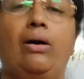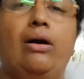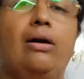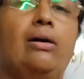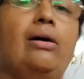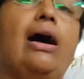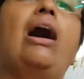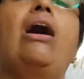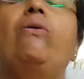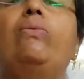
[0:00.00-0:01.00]

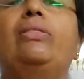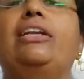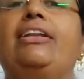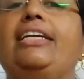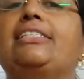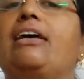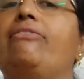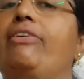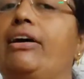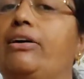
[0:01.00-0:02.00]
how the trees are
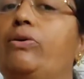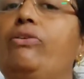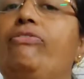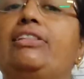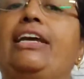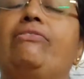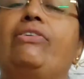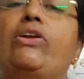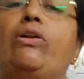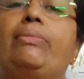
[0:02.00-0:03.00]
good for the
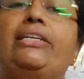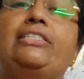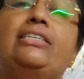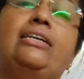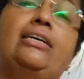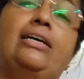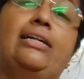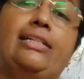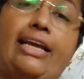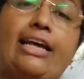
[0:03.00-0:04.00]
environment.
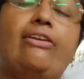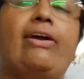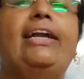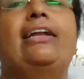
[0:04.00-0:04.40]
They can write